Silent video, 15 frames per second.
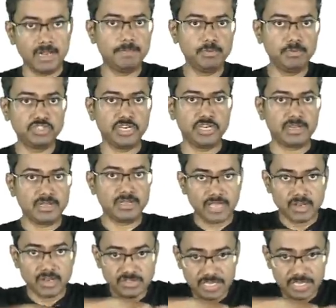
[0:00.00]
and I push it,
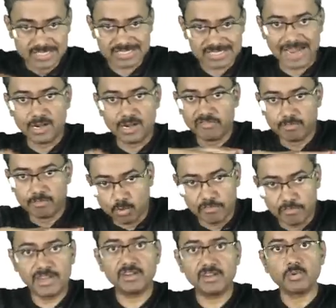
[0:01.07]
can you see it's kind of
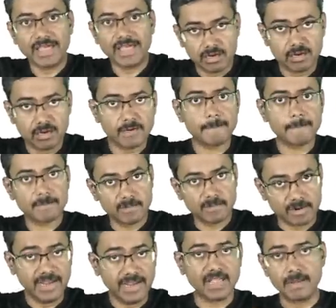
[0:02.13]
moving together,
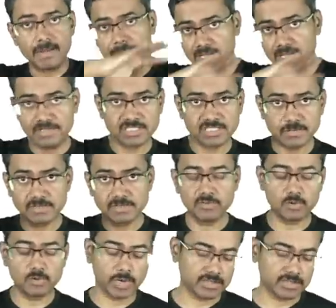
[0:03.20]
right? Epidermis, dermis
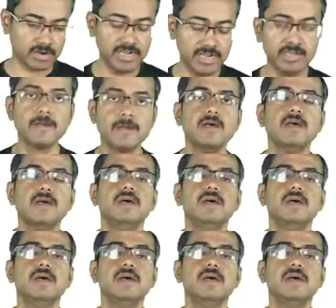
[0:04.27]
move together, right?